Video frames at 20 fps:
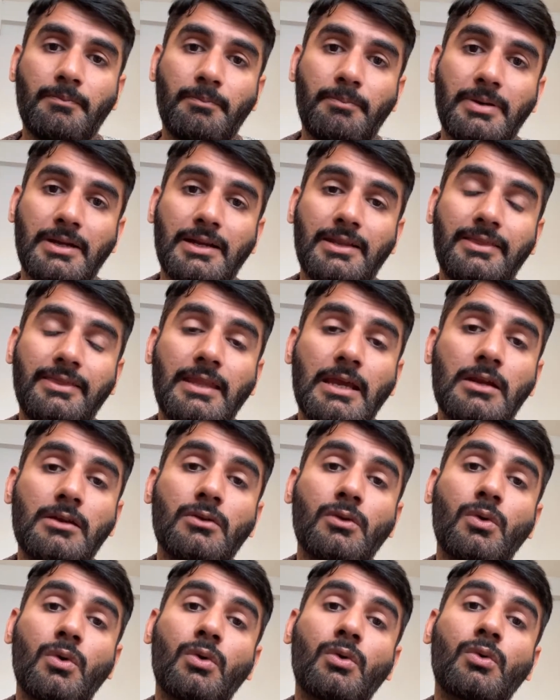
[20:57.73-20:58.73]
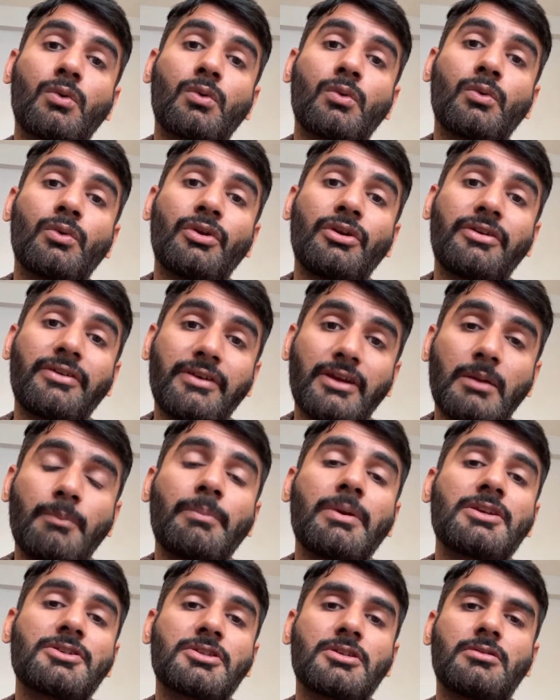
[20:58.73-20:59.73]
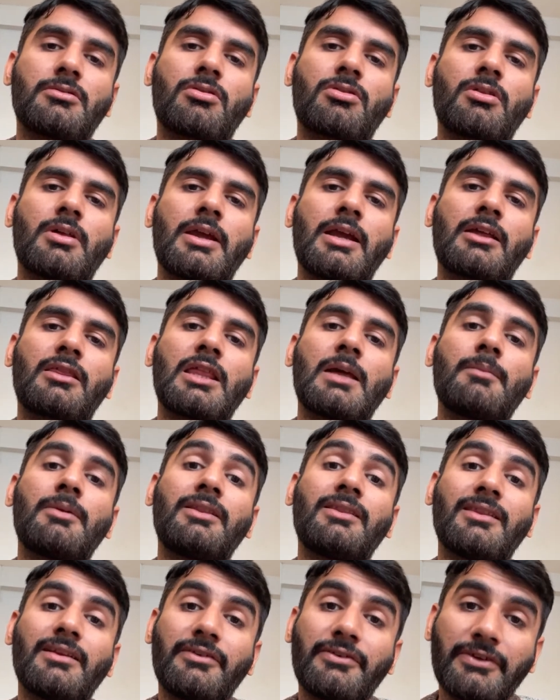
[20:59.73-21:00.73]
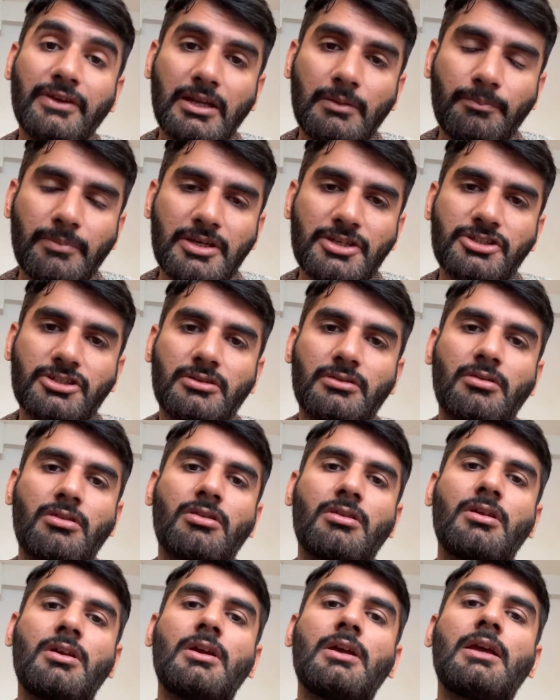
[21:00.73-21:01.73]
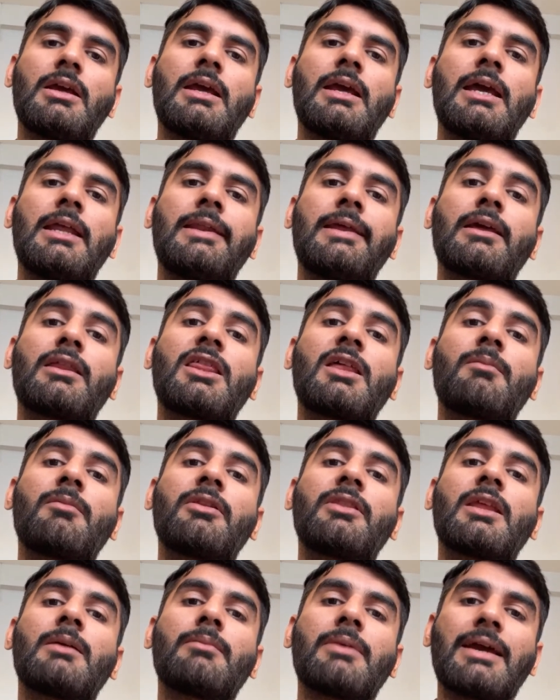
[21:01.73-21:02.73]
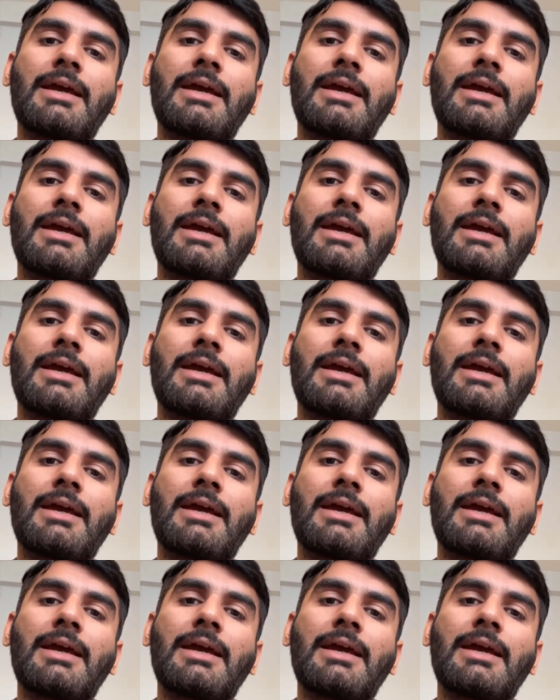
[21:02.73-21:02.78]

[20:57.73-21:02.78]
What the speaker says: but then go to real patients, examine real patients, and examine them